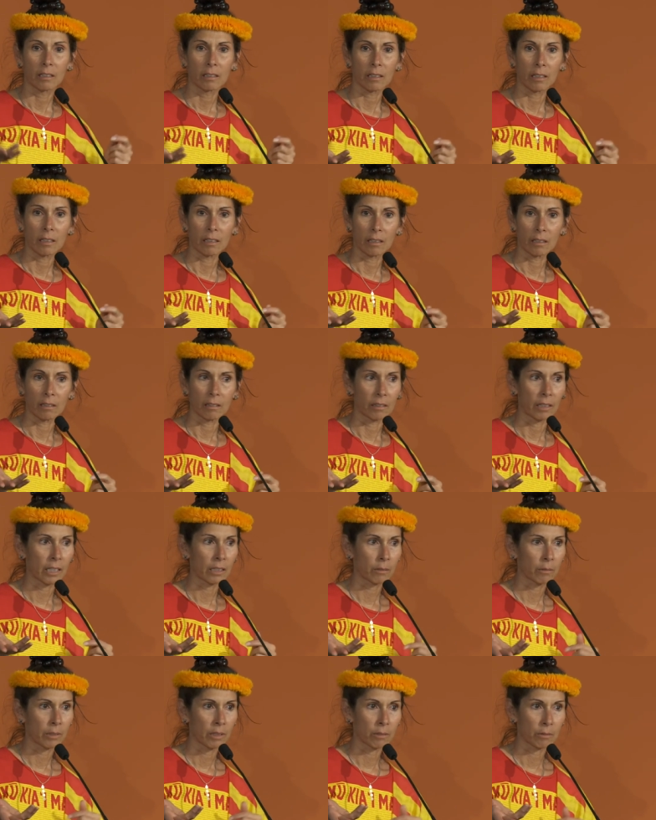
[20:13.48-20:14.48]
Like
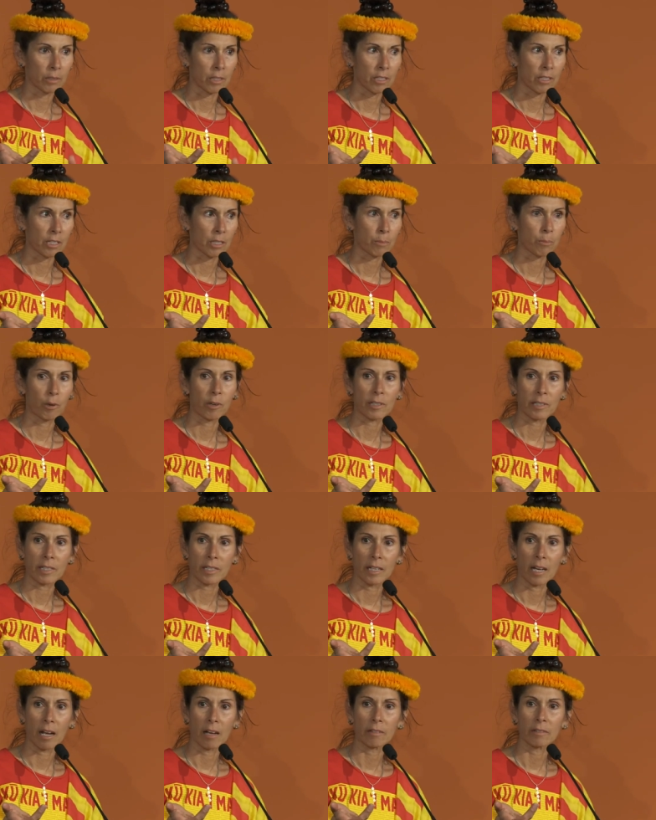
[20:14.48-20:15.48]
it was just
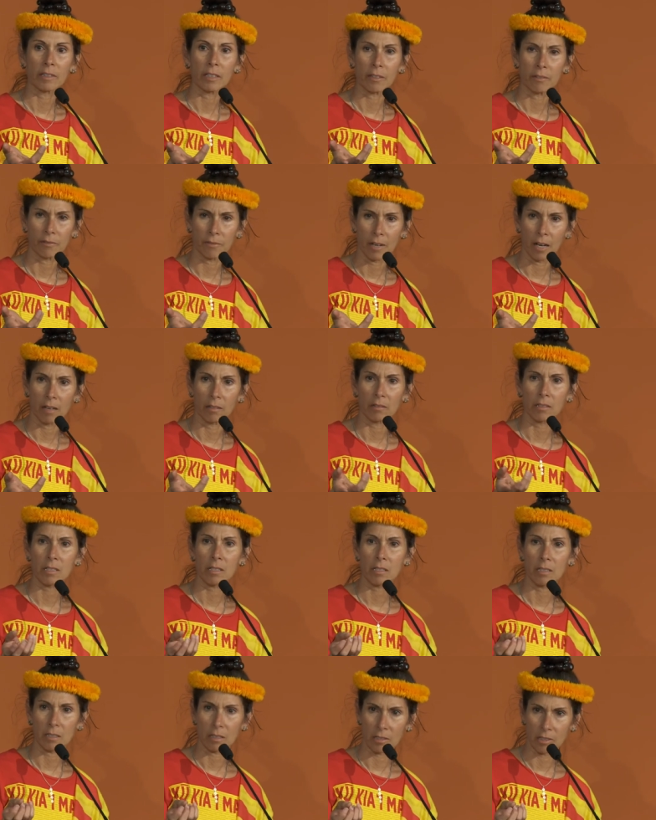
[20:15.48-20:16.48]
pointed out, they found
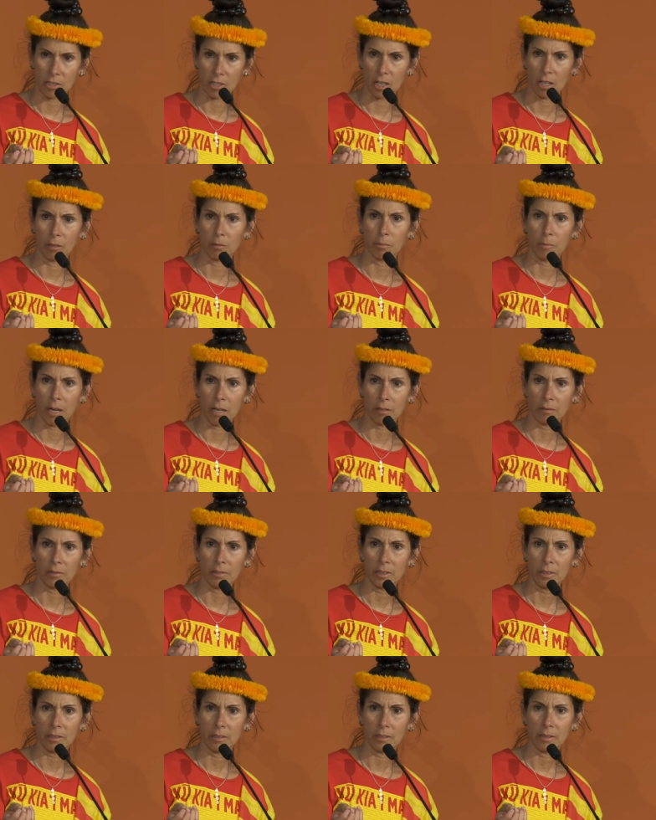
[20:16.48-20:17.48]
a shell
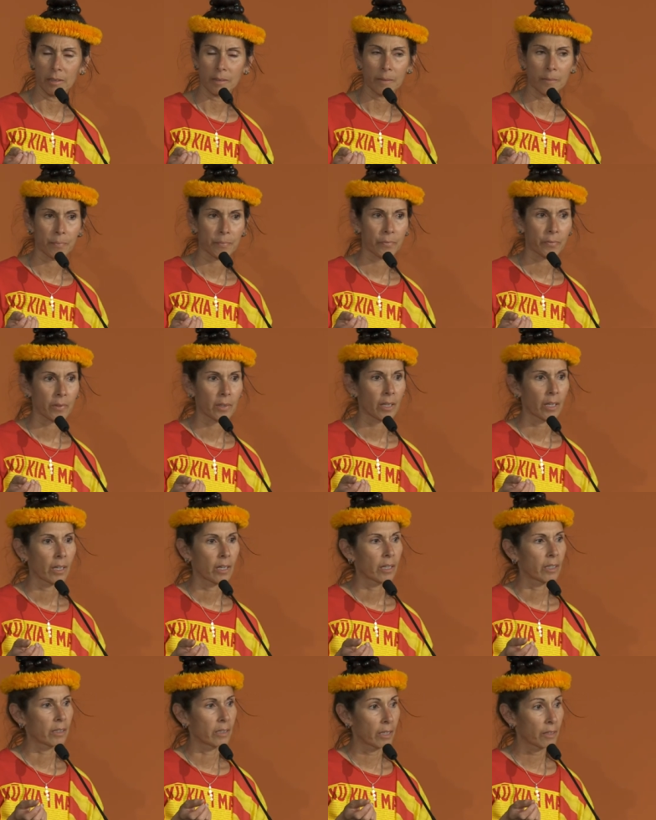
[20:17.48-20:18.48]
mound.
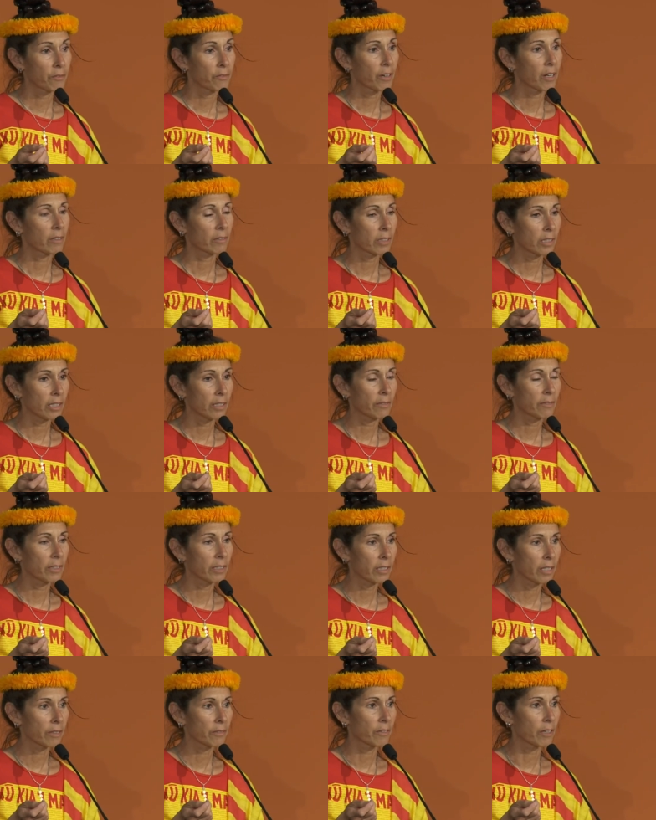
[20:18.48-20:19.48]
They found iwi,
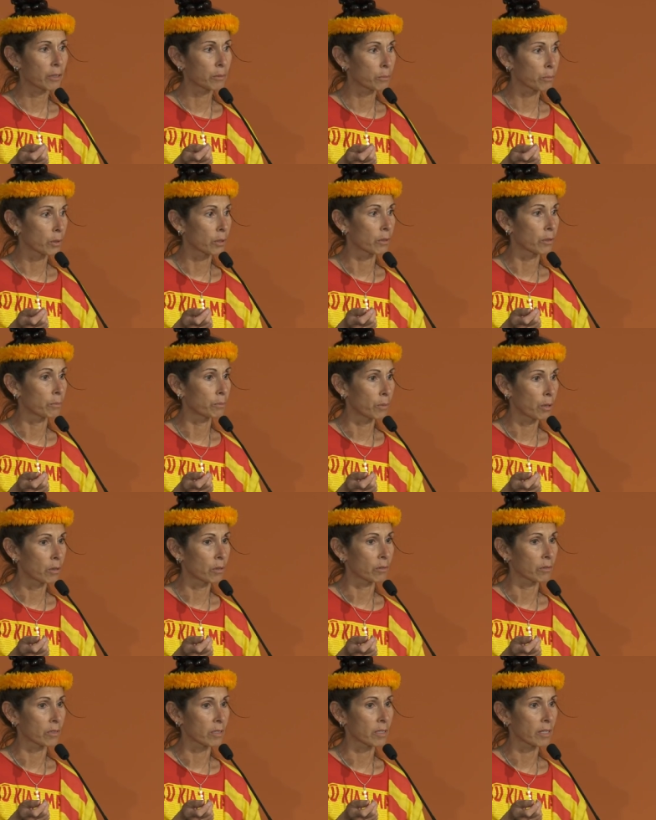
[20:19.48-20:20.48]
they found
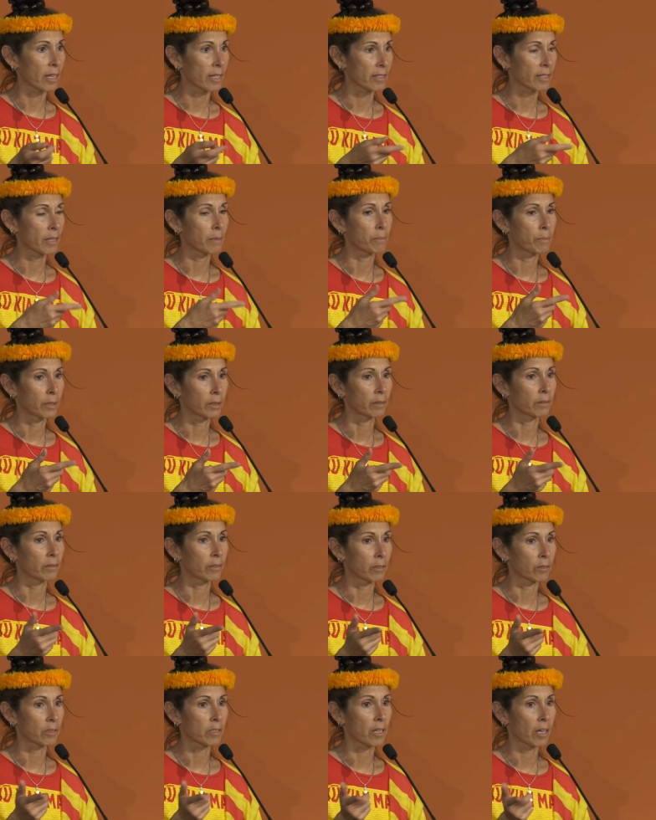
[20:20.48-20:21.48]
bones as they built
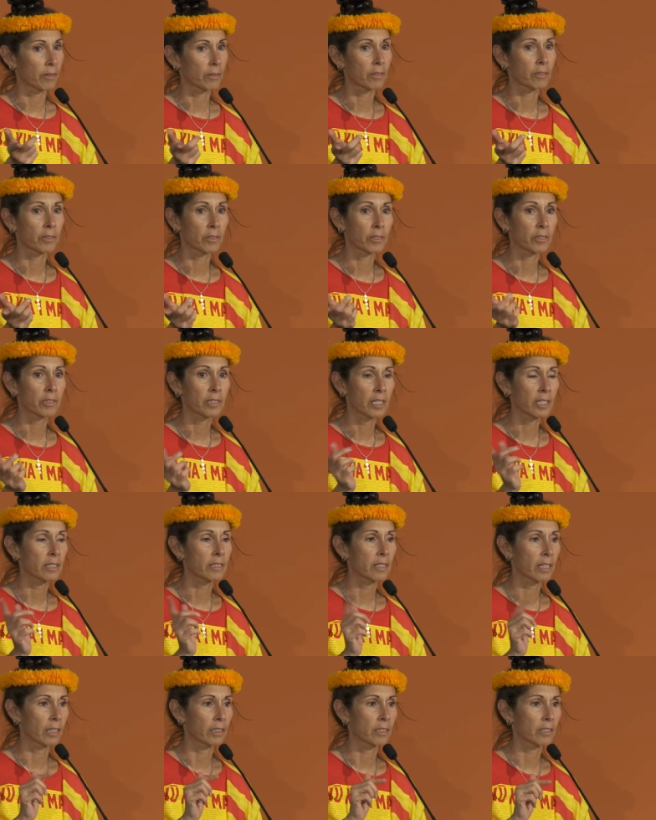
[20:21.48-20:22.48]
those other 13
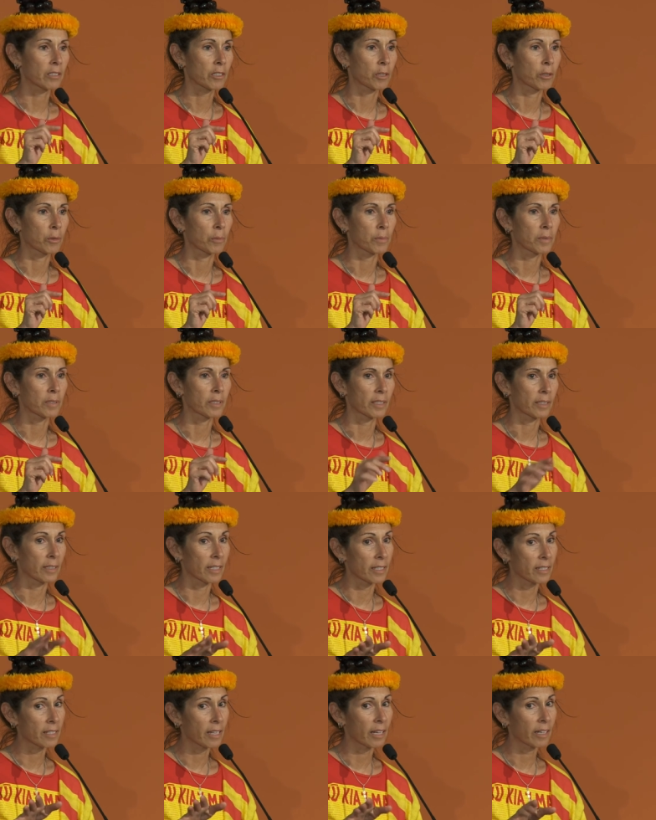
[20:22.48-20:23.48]
telescopes. Did
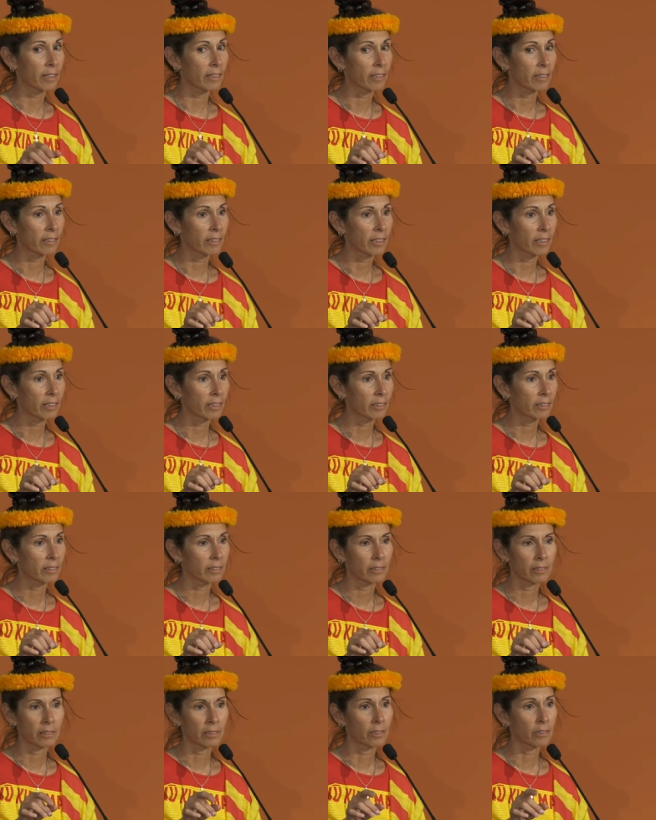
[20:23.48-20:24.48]
they say anything?
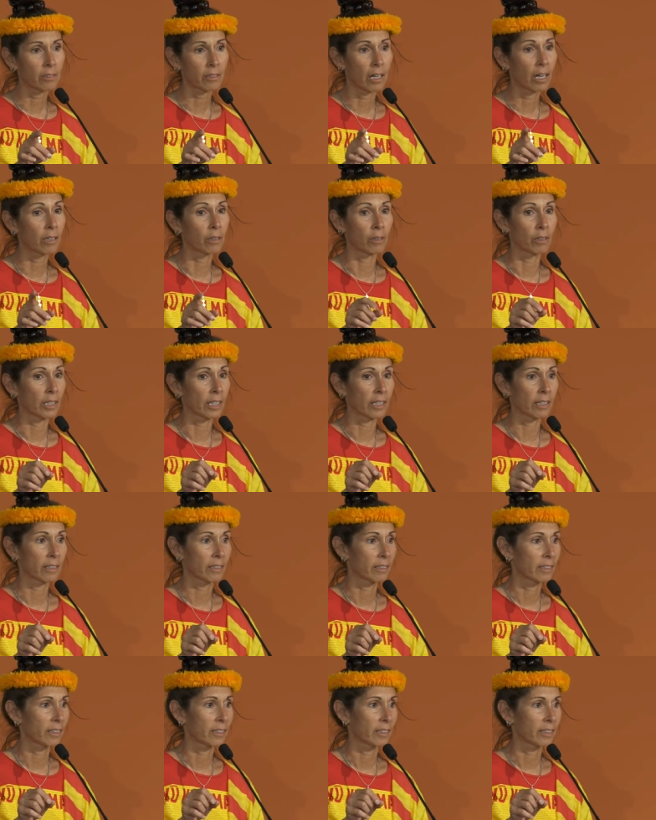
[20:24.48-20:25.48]
No, a'ole.
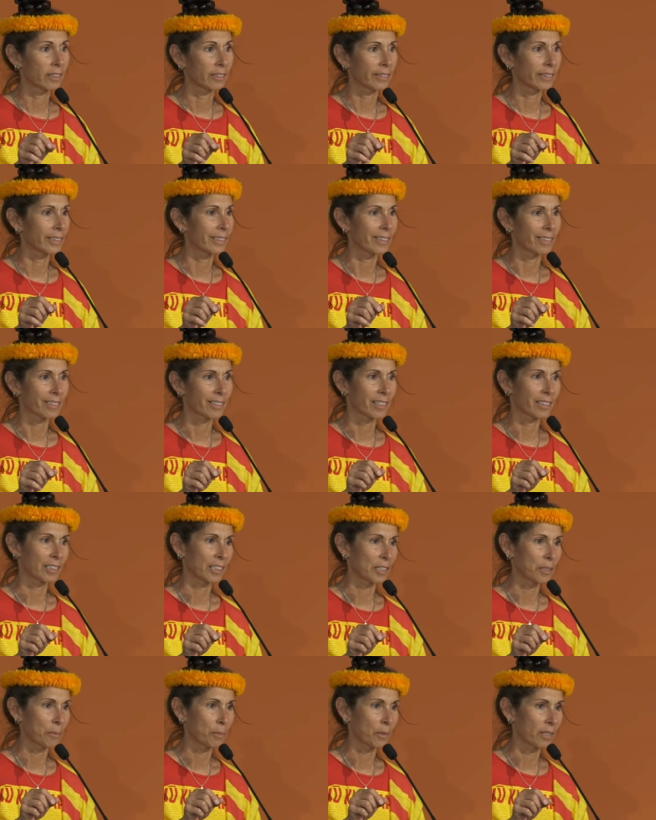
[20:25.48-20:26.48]
They didn't tell
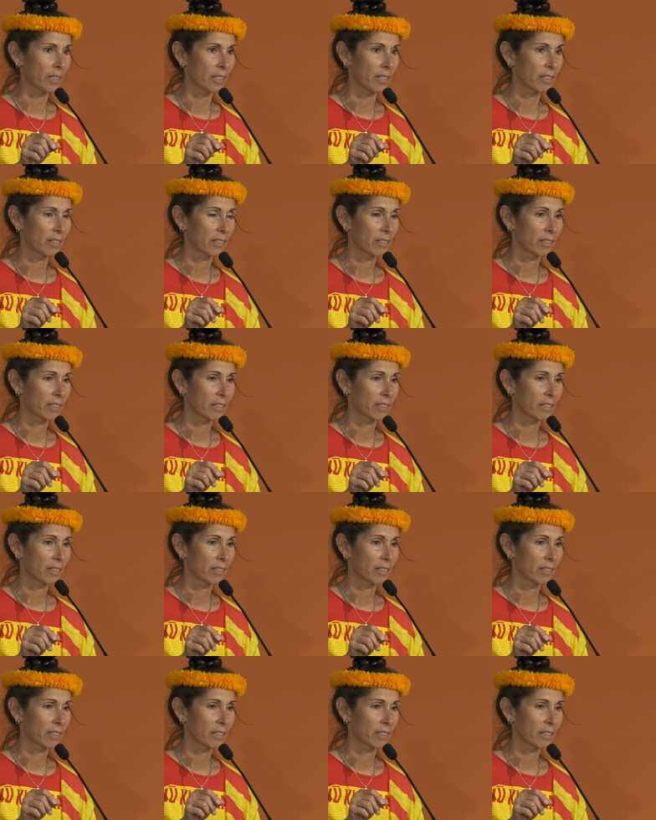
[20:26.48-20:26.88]
anybody.